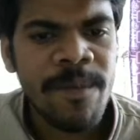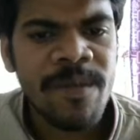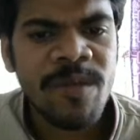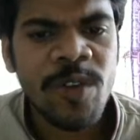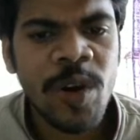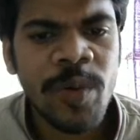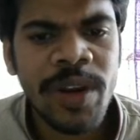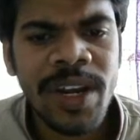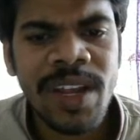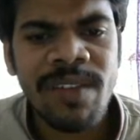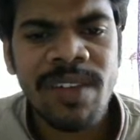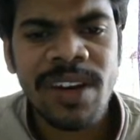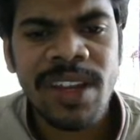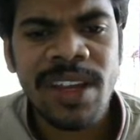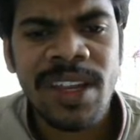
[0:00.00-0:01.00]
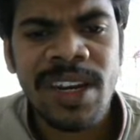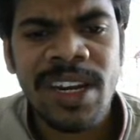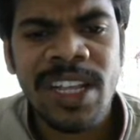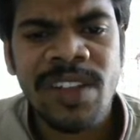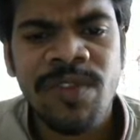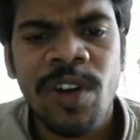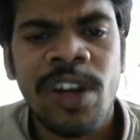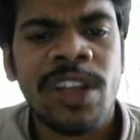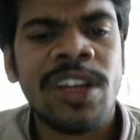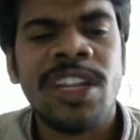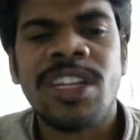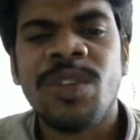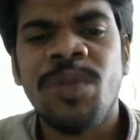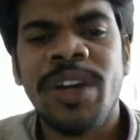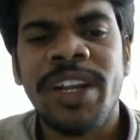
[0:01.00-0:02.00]
Ovary never release
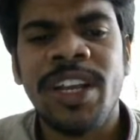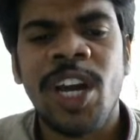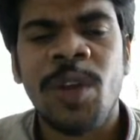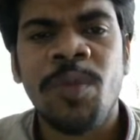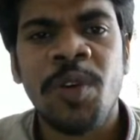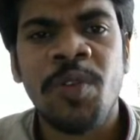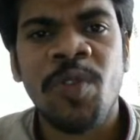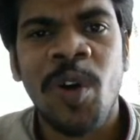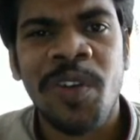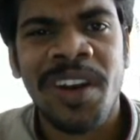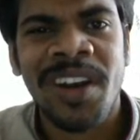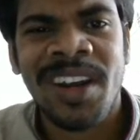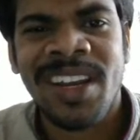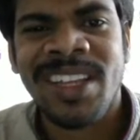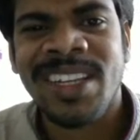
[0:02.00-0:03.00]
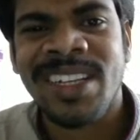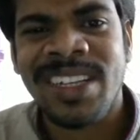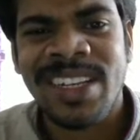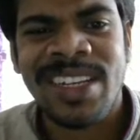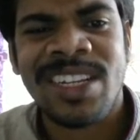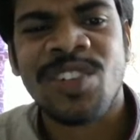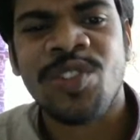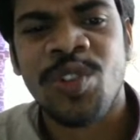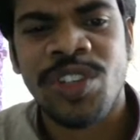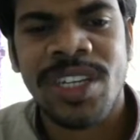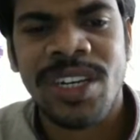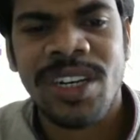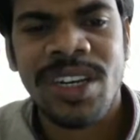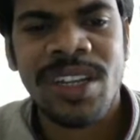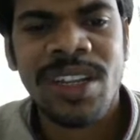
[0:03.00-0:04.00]
follicular stimulating hormone. Ovary releases
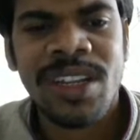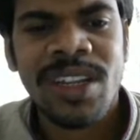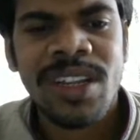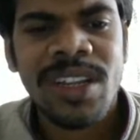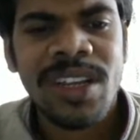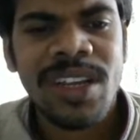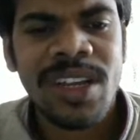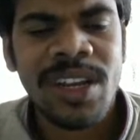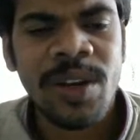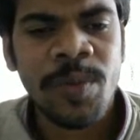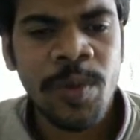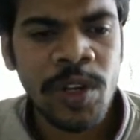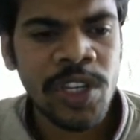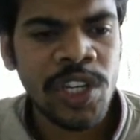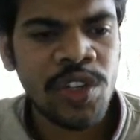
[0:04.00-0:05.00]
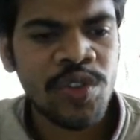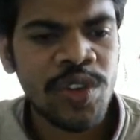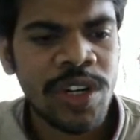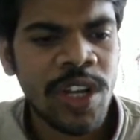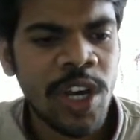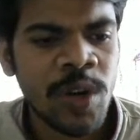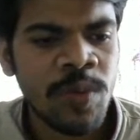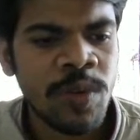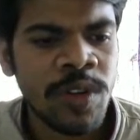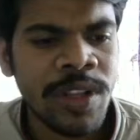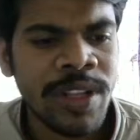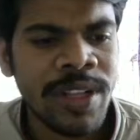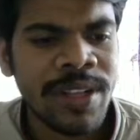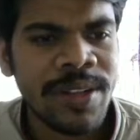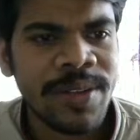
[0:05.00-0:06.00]
estrogen and progesterone
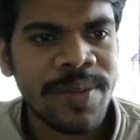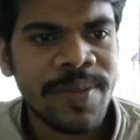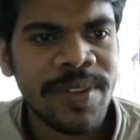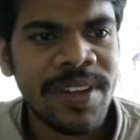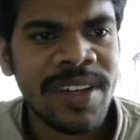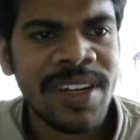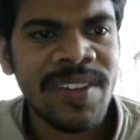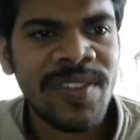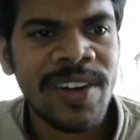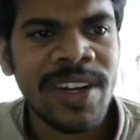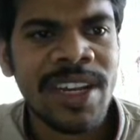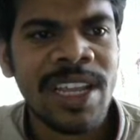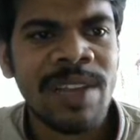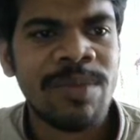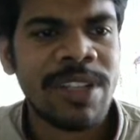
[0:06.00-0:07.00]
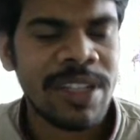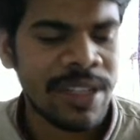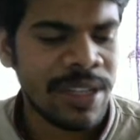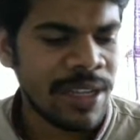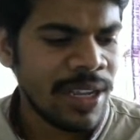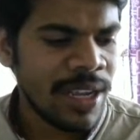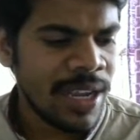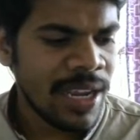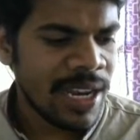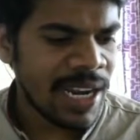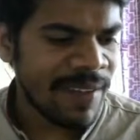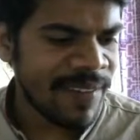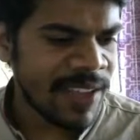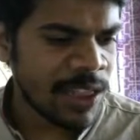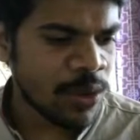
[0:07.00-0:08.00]
hormones in different times.
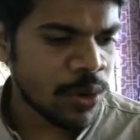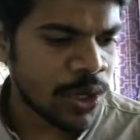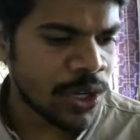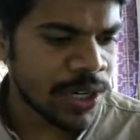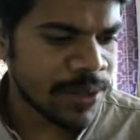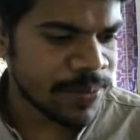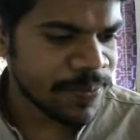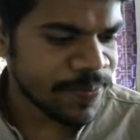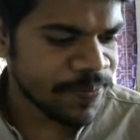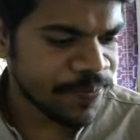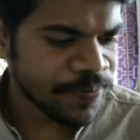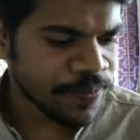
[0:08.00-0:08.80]
11th question.